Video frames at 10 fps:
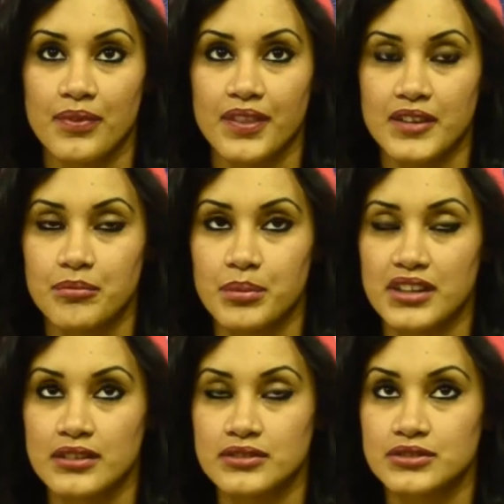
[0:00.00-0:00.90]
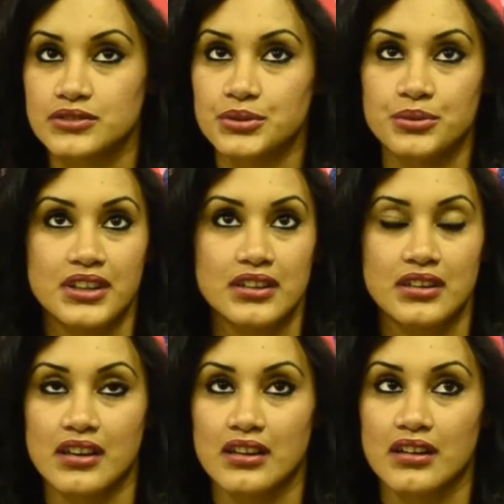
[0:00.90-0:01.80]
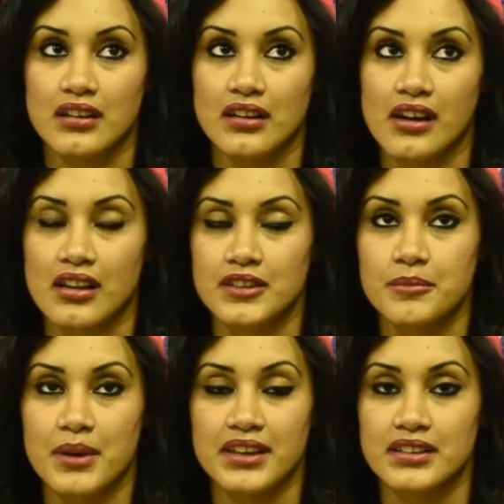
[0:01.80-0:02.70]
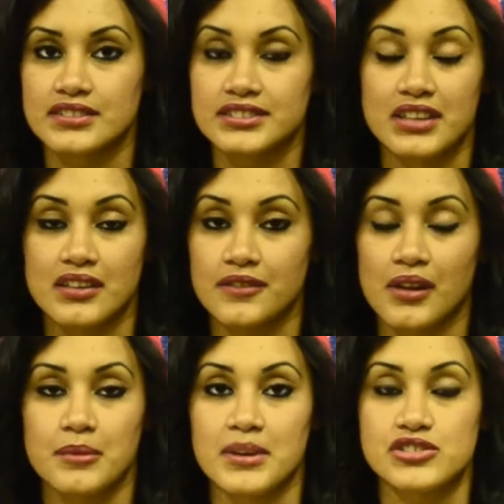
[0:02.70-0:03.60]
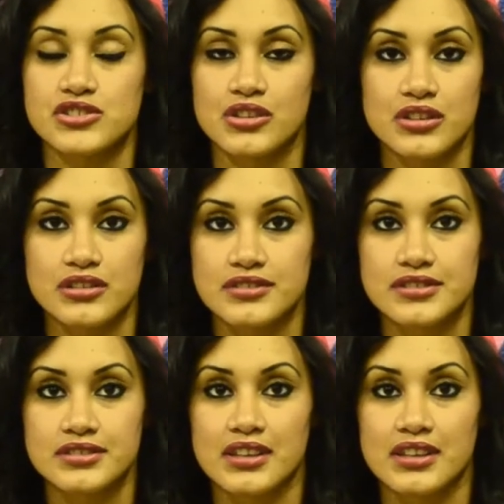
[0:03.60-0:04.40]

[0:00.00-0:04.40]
They've been doing all of my stuff, all of my shirts,